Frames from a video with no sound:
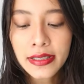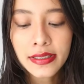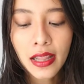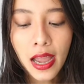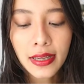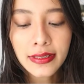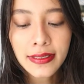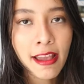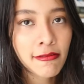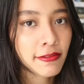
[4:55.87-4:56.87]
is not
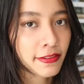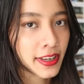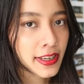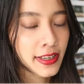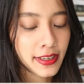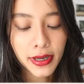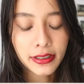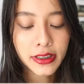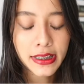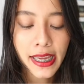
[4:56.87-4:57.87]
envy
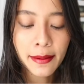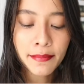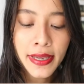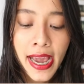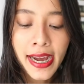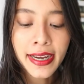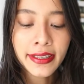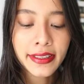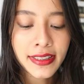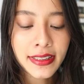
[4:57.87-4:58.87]
because
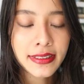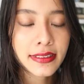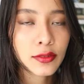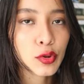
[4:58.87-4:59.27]
enviar is